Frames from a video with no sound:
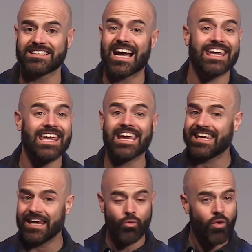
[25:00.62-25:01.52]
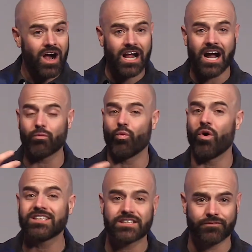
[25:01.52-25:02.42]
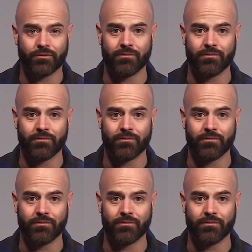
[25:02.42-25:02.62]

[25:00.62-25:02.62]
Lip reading: I can't get what God wants for